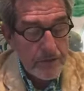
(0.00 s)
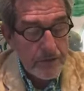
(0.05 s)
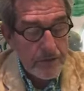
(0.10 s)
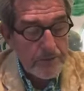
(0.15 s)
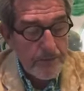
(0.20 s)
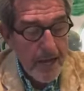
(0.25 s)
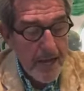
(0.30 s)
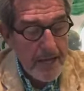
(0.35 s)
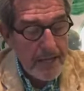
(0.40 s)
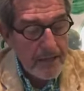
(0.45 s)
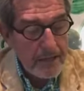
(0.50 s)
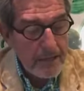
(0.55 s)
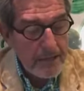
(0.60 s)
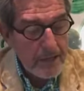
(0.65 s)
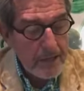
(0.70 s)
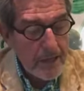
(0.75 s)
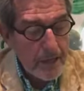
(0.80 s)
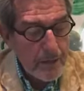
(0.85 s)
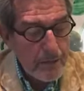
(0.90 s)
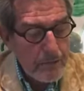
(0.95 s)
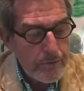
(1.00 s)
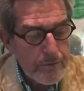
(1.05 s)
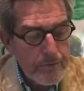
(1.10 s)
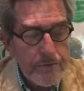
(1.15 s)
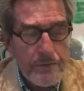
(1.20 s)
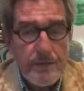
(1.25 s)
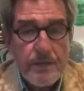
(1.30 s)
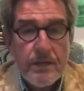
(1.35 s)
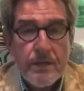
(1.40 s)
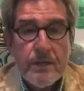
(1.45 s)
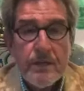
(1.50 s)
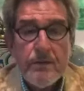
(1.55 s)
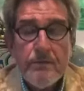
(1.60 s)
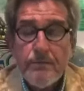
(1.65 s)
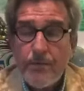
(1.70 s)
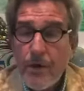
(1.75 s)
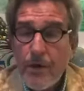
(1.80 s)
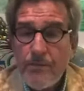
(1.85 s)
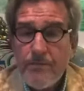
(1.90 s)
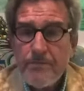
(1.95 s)
your smile glows
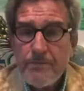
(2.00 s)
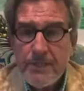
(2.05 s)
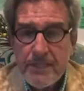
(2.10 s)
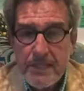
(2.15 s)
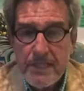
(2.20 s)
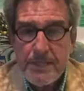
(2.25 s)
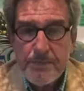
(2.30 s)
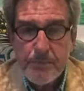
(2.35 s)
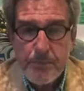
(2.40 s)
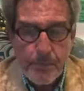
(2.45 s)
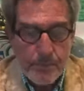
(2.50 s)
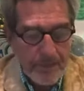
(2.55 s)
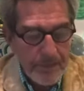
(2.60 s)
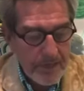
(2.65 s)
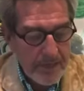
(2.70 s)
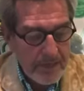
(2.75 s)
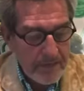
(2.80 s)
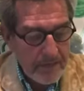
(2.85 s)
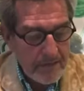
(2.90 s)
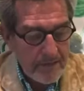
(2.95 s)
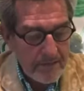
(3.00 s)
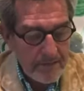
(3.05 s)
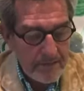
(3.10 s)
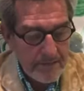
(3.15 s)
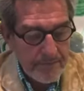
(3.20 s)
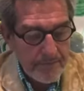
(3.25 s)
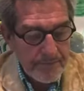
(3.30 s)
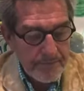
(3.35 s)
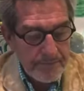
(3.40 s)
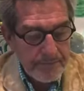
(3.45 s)
from deep within.